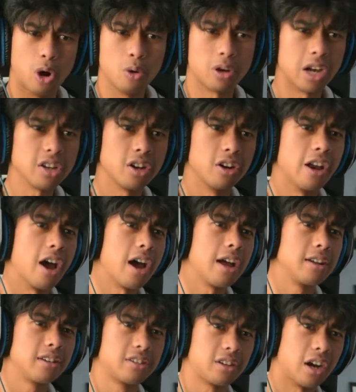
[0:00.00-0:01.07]
Bro, cut
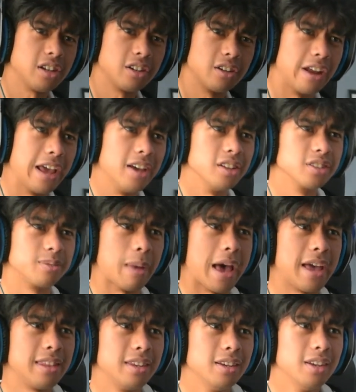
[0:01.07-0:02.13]
your nails,
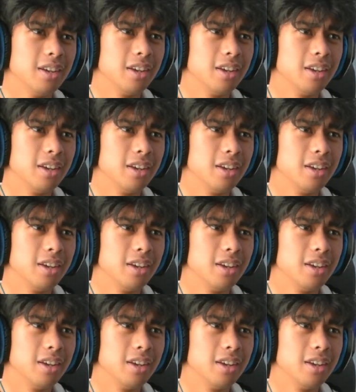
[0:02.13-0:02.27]
man!